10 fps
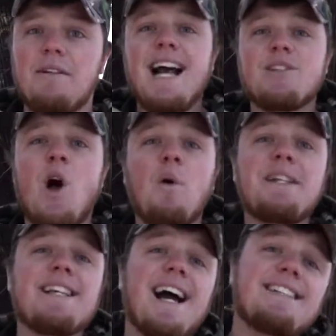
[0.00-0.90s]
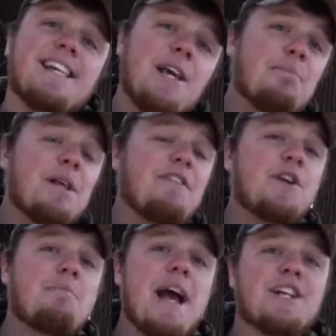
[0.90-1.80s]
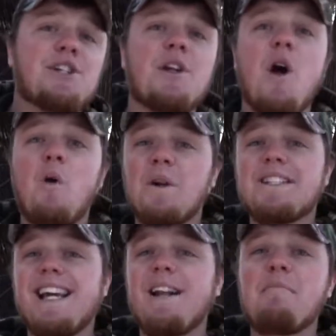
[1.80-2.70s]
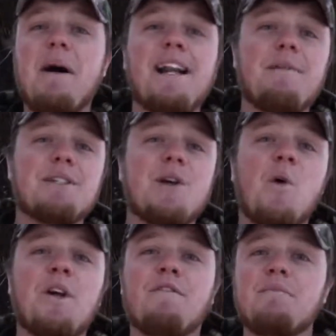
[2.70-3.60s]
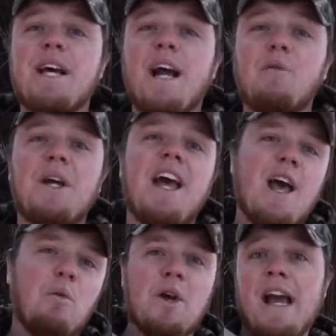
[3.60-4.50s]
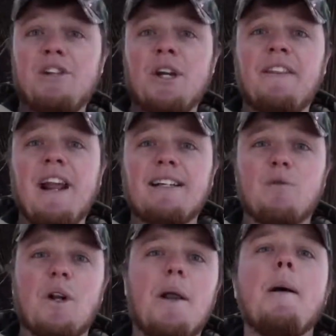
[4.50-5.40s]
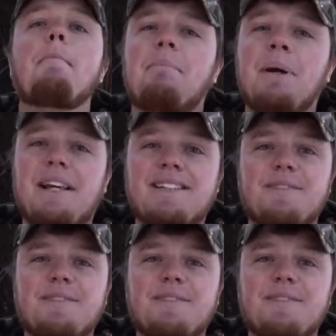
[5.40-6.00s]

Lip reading: As always, guys, keep living your passion. Once again, my name is Cody from TideWe, and we'll catch you on the next one. Peace.